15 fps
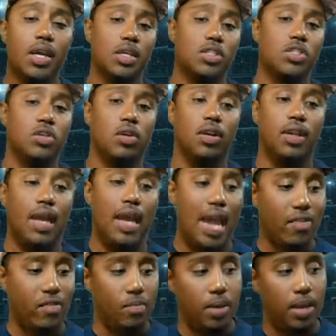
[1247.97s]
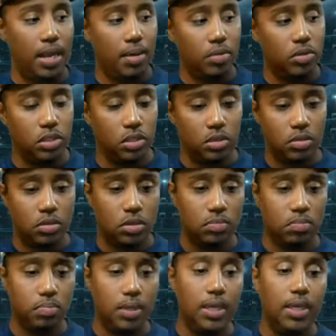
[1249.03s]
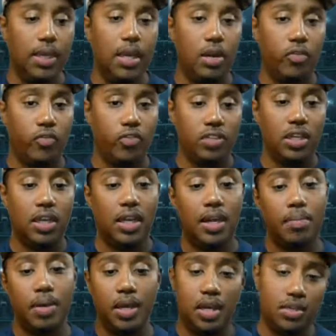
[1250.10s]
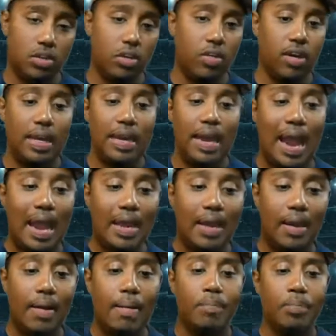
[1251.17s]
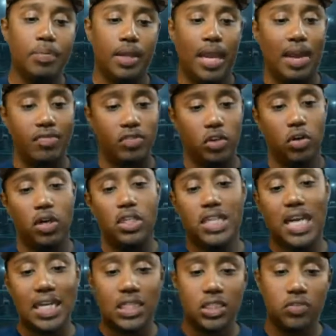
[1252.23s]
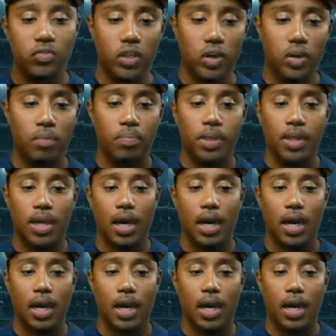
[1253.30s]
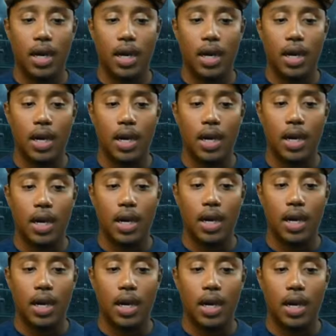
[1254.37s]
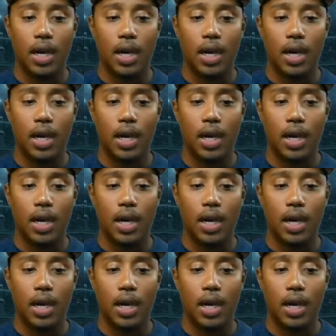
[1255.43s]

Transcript: considering they haven't been able to be in their facility because of Hurricane Ida. They have to go to Jacksonville. Does not show up.